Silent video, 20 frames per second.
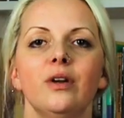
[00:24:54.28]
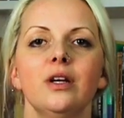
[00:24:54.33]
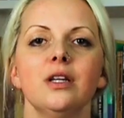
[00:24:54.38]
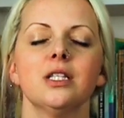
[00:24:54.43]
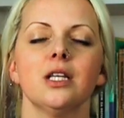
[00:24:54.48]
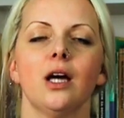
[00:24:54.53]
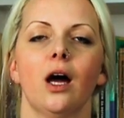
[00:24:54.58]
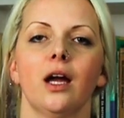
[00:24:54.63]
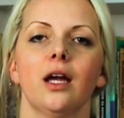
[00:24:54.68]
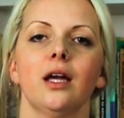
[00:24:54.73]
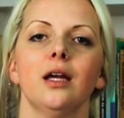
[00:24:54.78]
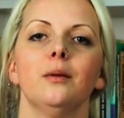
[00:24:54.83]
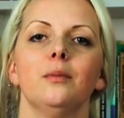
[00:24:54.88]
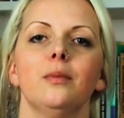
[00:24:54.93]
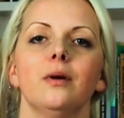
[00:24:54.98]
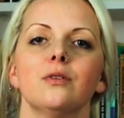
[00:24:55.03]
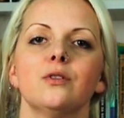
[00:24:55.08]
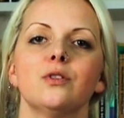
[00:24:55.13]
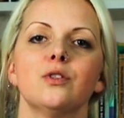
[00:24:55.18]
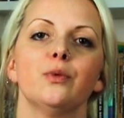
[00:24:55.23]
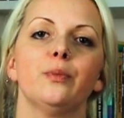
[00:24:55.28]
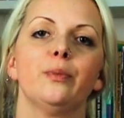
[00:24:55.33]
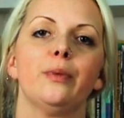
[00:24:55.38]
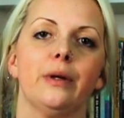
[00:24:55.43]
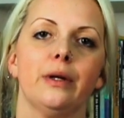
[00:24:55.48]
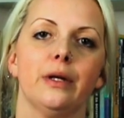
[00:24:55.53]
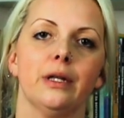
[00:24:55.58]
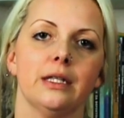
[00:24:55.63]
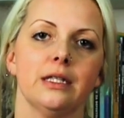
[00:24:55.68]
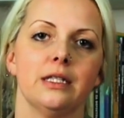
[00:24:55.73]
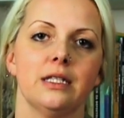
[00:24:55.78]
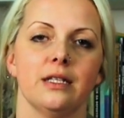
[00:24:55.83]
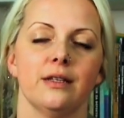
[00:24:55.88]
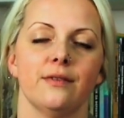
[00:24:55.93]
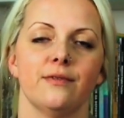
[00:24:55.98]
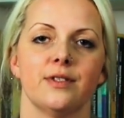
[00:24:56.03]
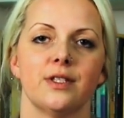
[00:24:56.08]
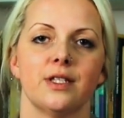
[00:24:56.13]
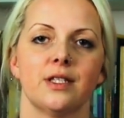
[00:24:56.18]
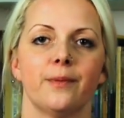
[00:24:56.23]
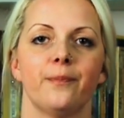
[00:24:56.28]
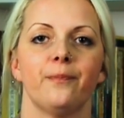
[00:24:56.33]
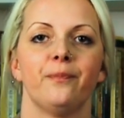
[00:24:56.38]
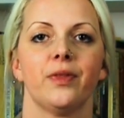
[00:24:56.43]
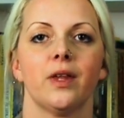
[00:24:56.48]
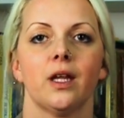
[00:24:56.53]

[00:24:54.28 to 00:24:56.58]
we're talking about superlatives,